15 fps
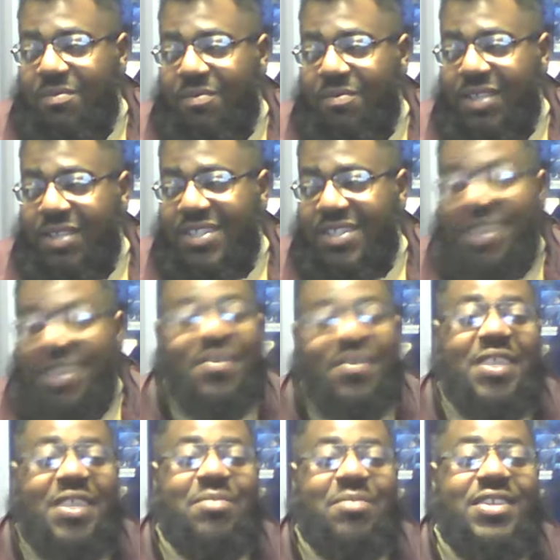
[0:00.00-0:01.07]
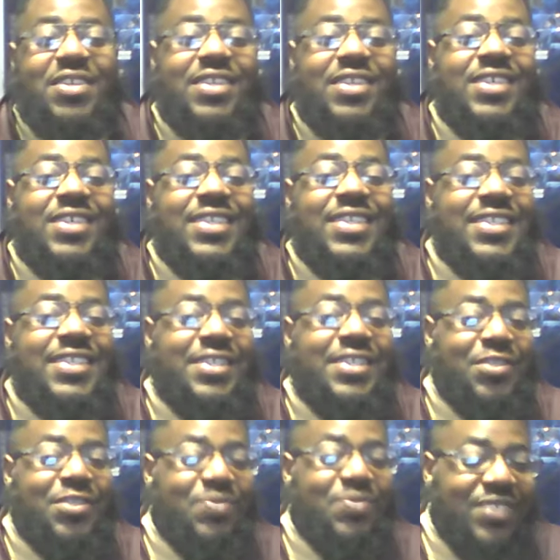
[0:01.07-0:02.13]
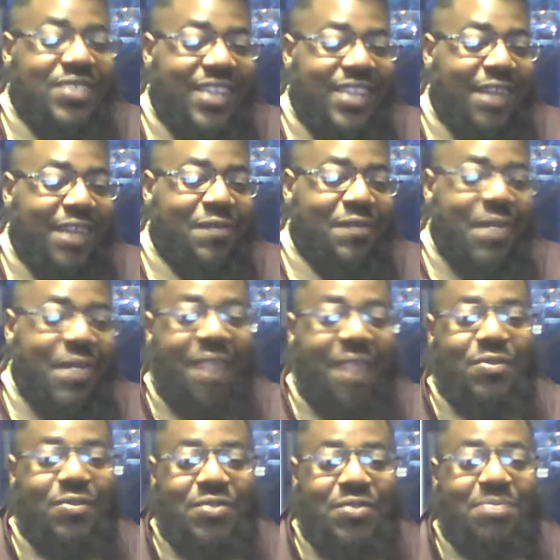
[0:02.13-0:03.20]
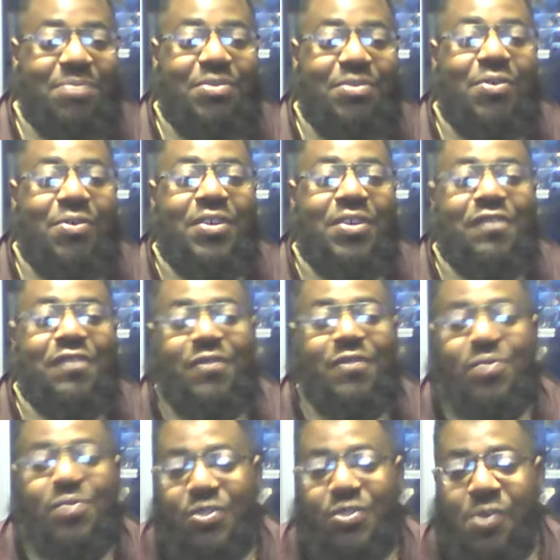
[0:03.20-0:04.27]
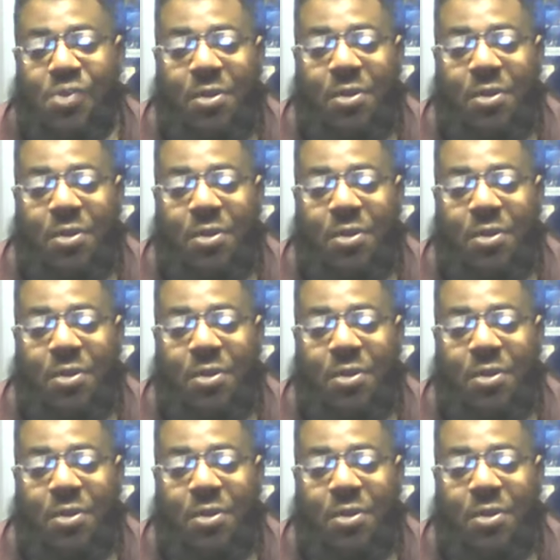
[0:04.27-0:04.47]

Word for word: it's definitely gonna be good and essential because I got a few avenues I'm gonna be going in the future.